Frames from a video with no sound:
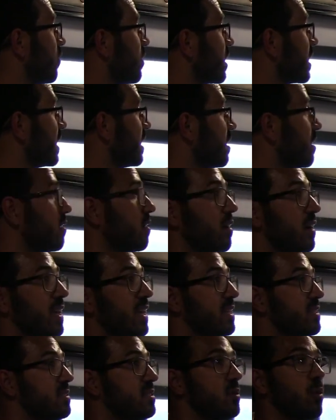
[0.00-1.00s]
over here
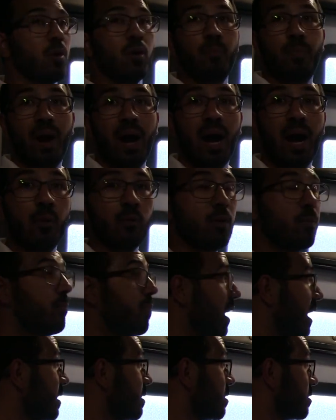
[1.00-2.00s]
is your power
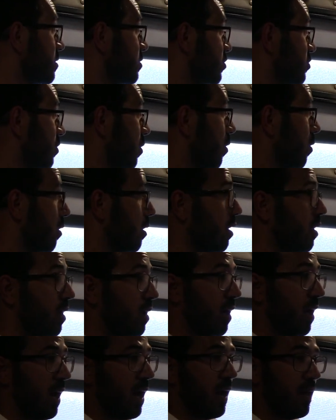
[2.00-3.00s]
bed control.
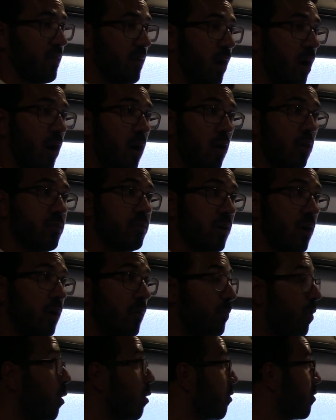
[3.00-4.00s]
Uh, all
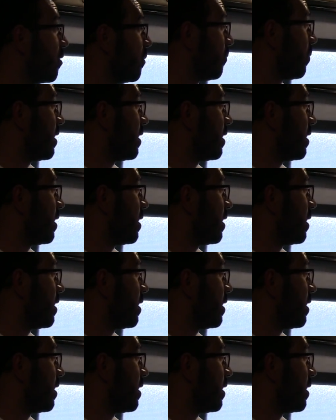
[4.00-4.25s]
or both the